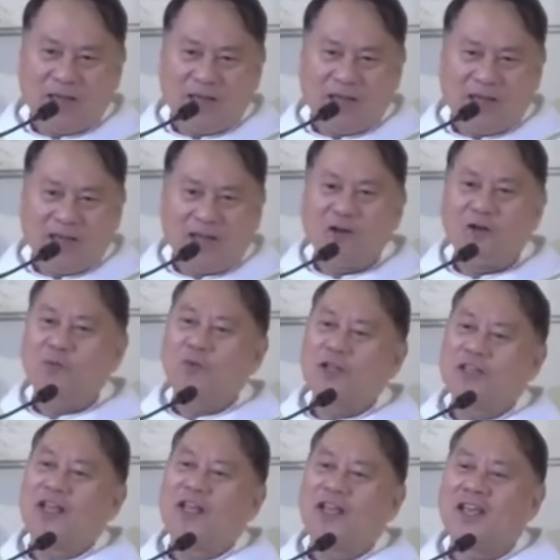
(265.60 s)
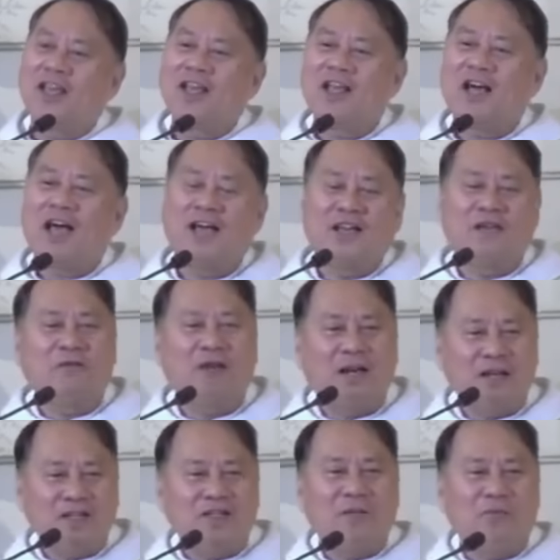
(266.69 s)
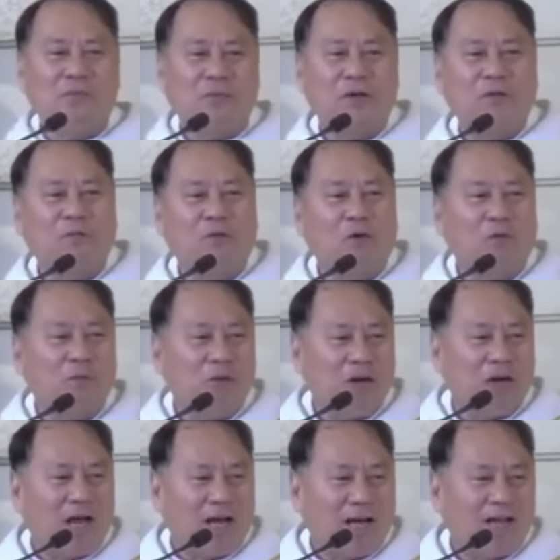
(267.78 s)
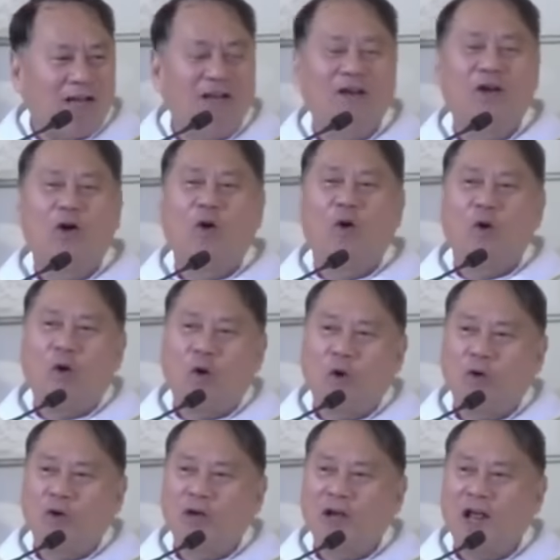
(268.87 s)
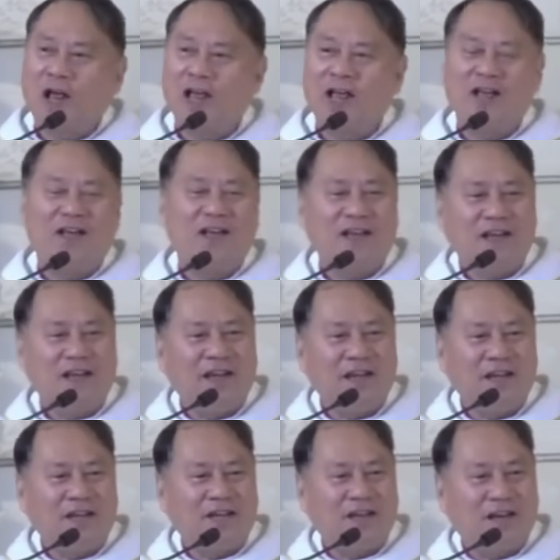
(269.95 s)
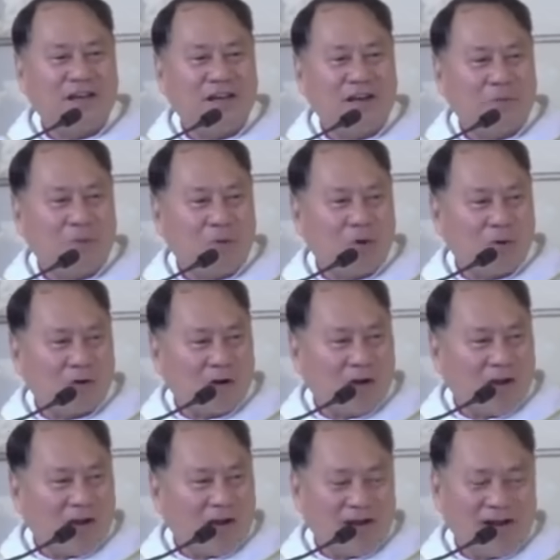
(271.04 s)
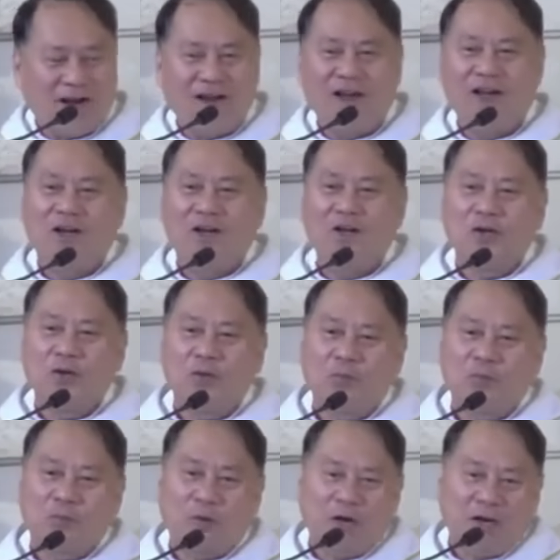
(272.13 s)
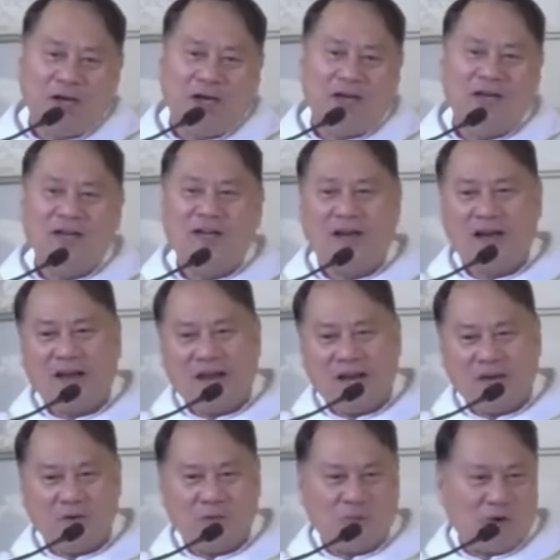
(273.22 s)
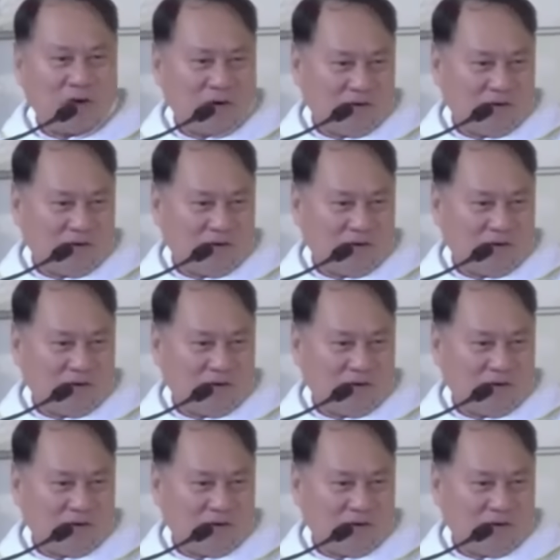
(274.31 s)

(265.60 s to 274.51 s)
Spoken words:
And it was he had a very simple formula, ora et labora, you pray and work.